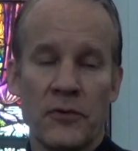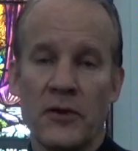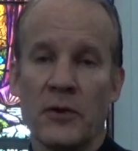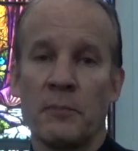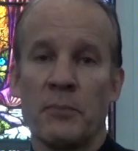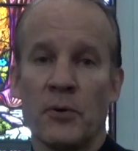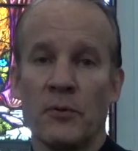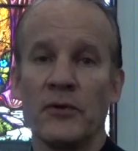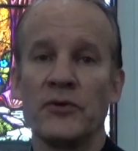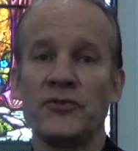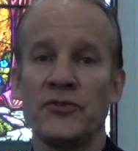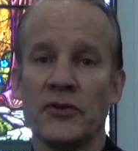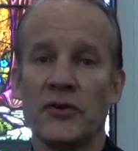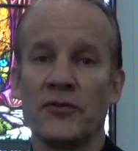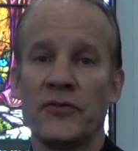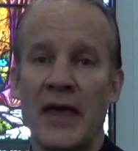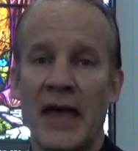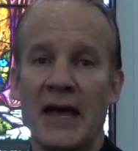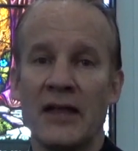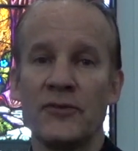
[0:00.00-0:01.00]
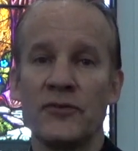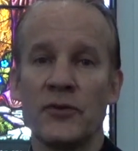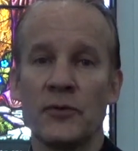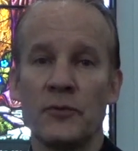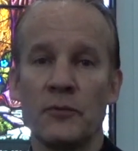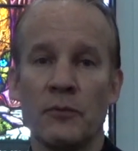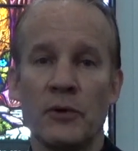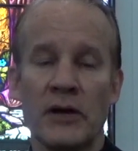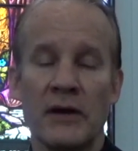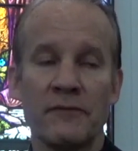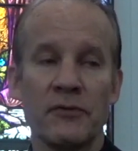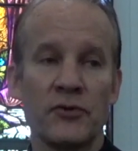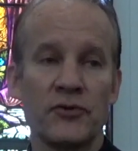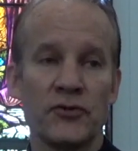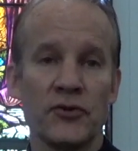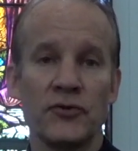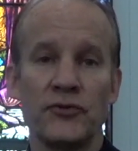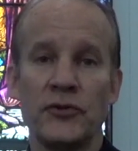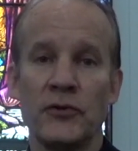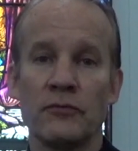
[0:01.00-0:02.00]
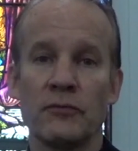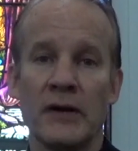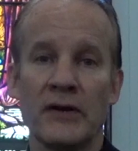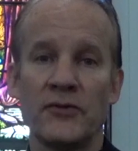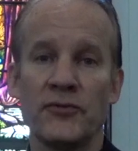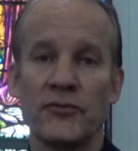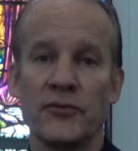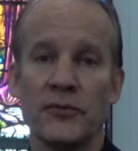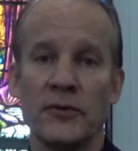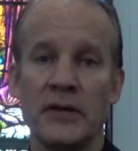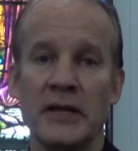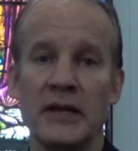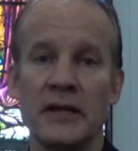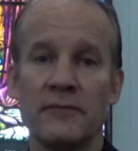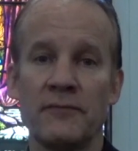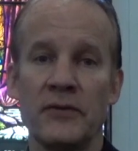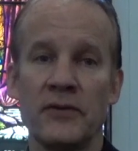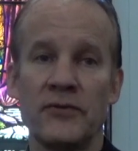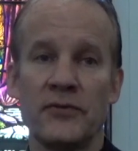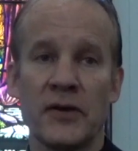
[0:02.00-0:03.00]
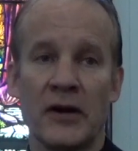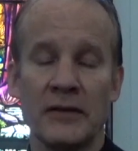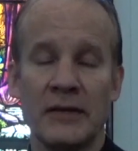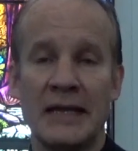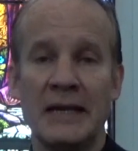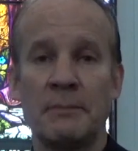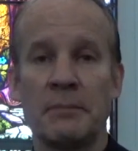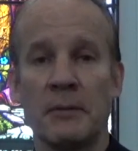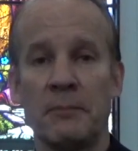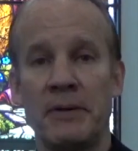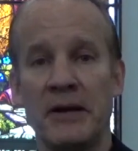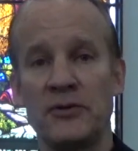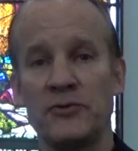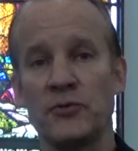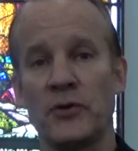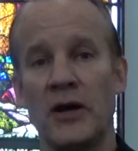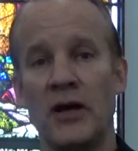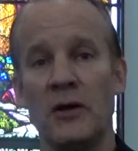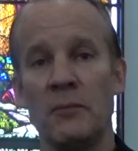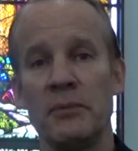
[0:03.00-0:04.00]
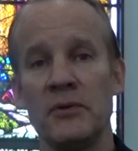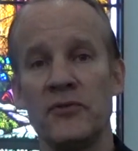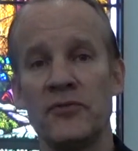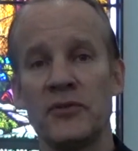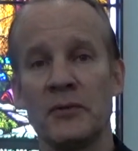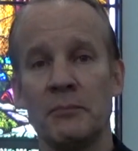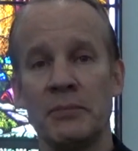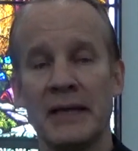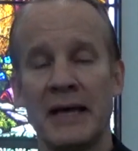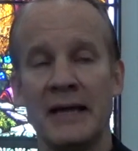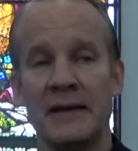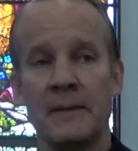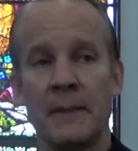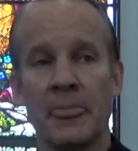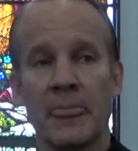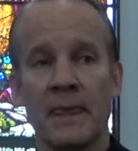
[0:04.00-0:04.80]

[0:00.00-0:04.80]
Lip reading: parishioners at. So whatever church you've registered in, if it's Our Lady Perpetual Help in Sublette,